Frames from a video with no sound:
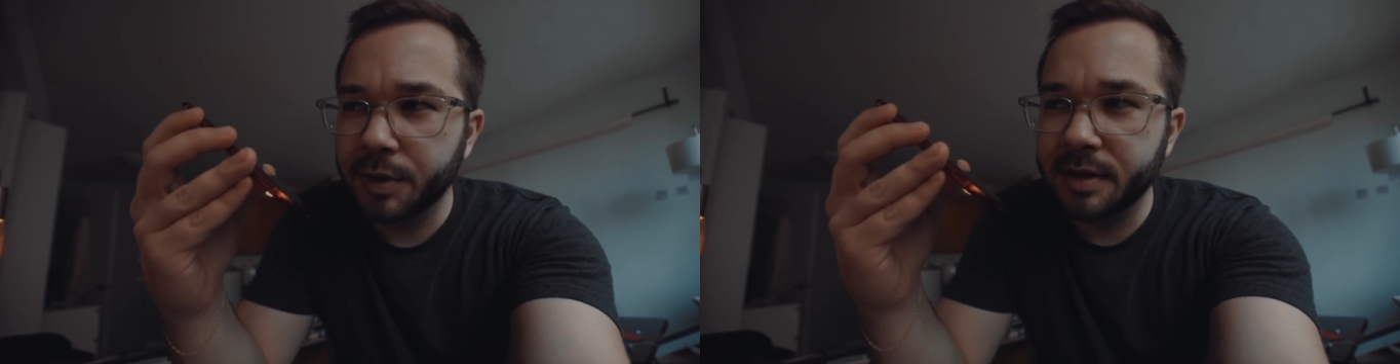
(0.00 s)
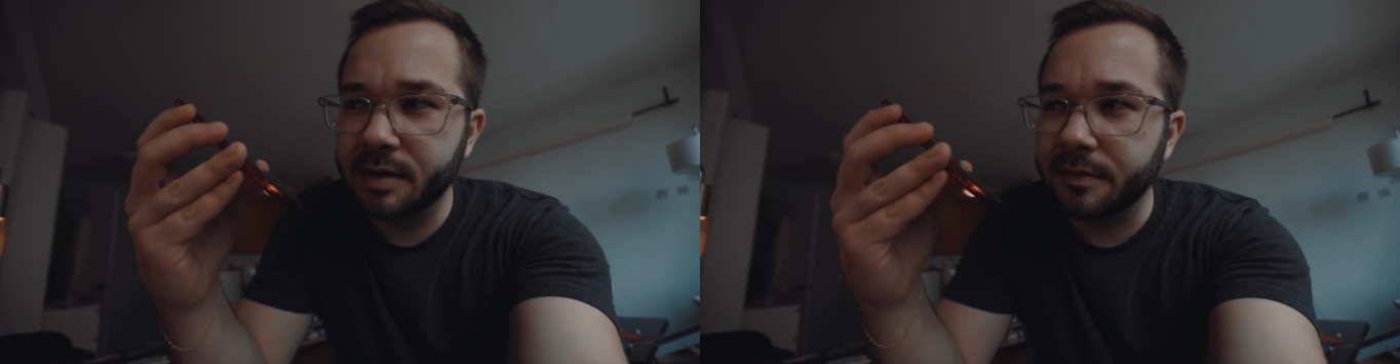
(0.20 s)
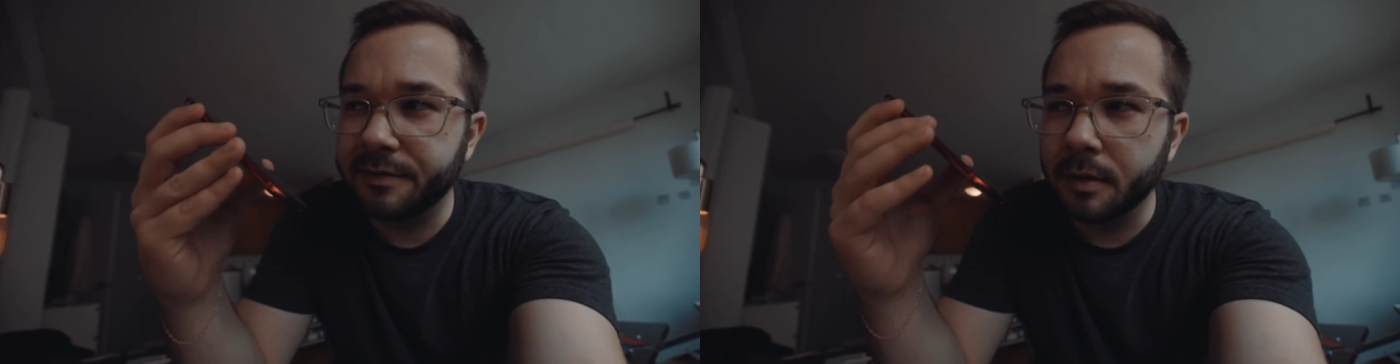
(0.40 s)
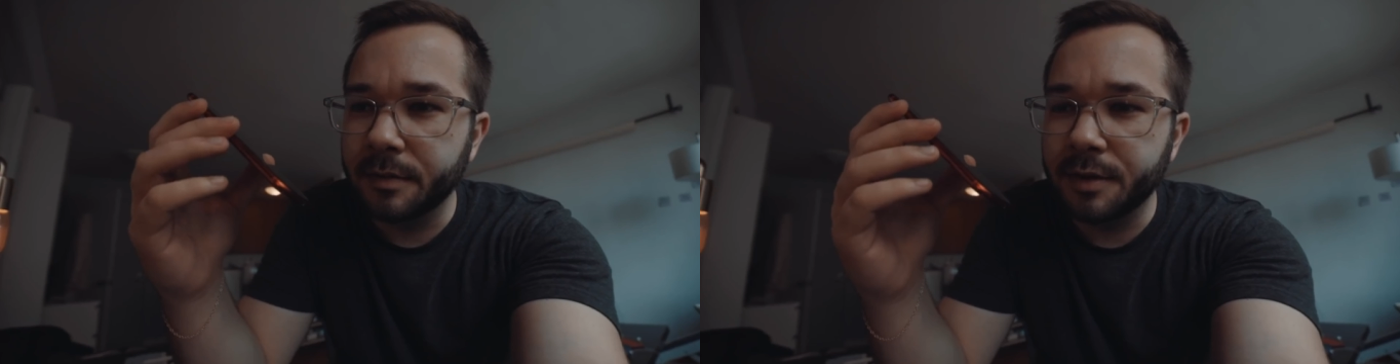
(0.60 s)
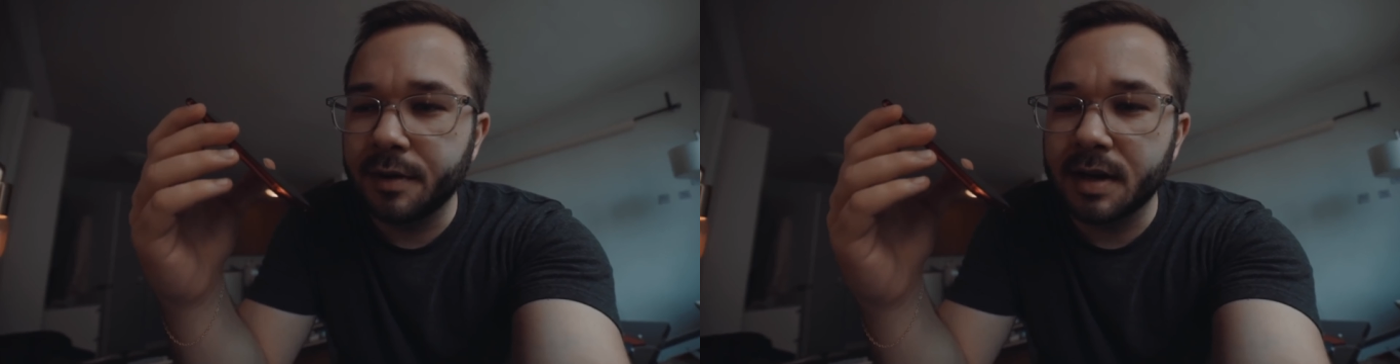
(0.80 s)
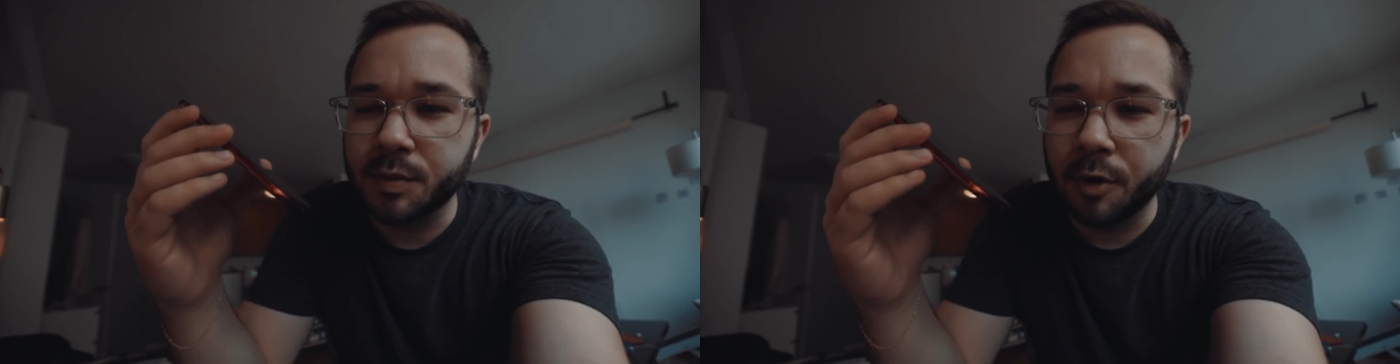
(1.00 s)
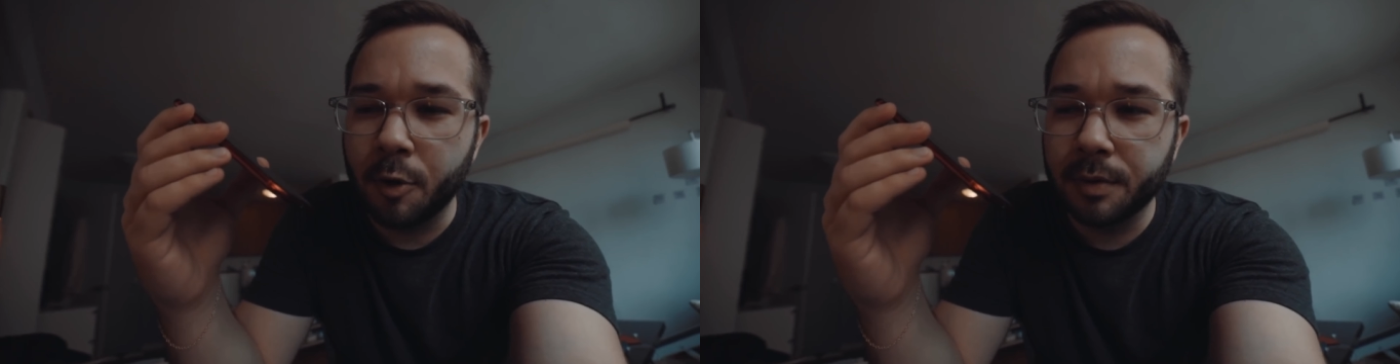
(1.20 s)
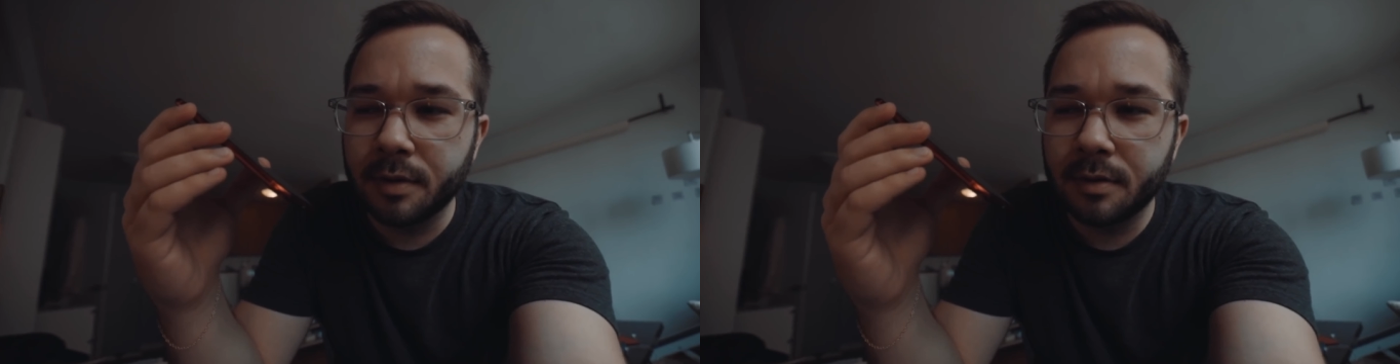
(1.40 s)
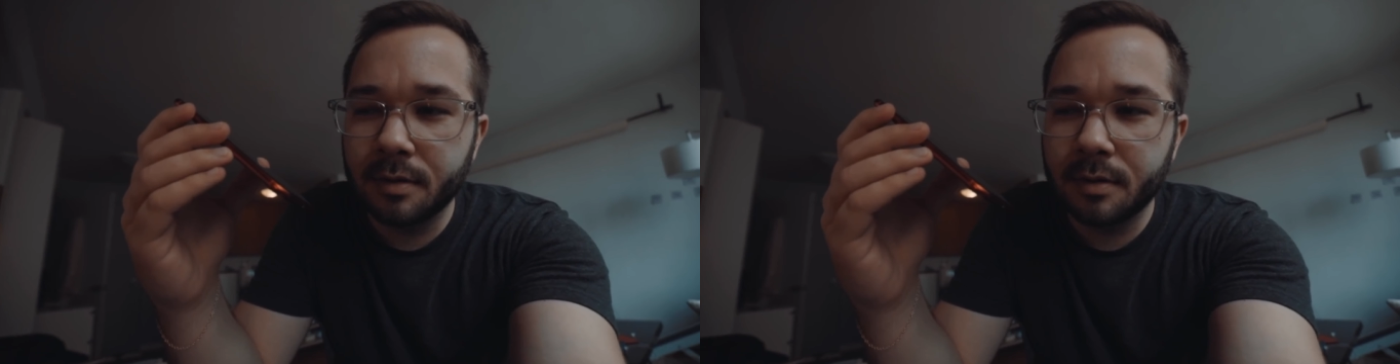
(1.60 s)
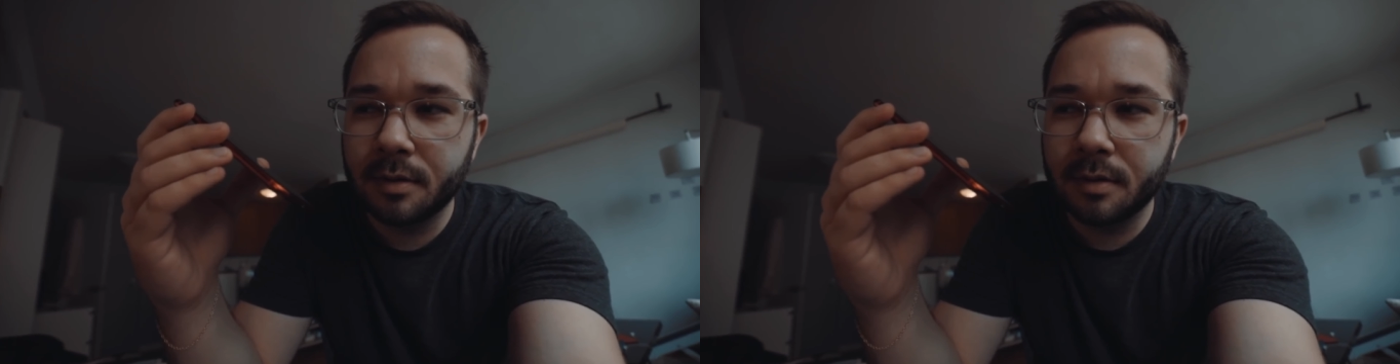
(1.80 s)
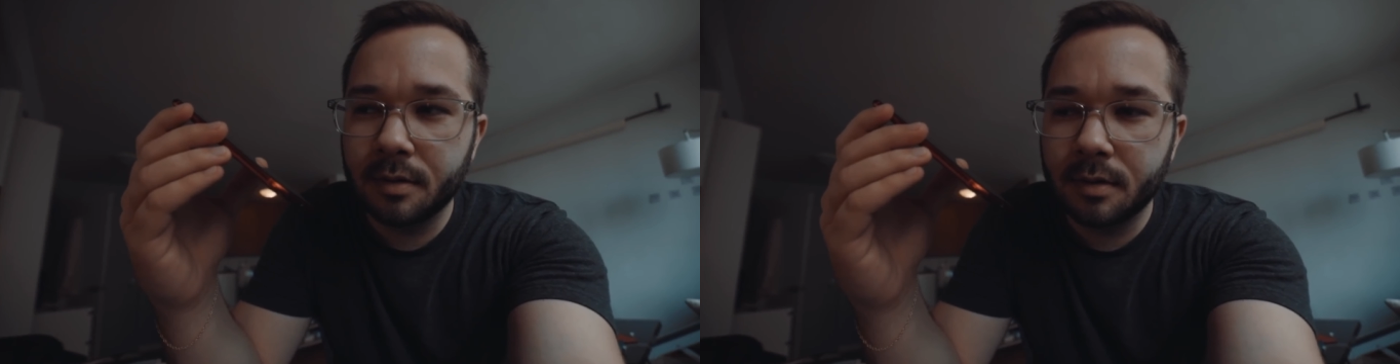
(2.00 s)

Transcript: concept of the come up, the